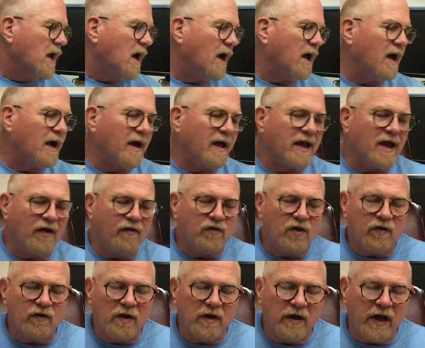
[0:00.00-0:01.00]

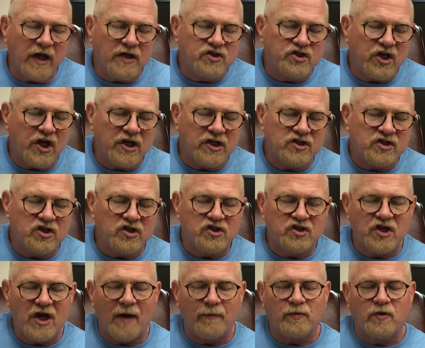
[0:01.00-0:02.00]
In Genesis
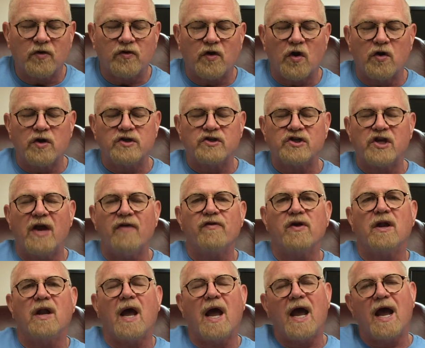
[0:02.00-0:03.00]
chapter
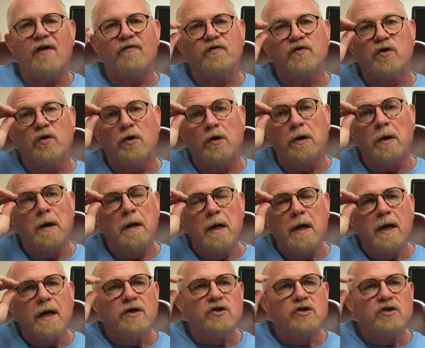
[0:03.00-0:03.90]
37, after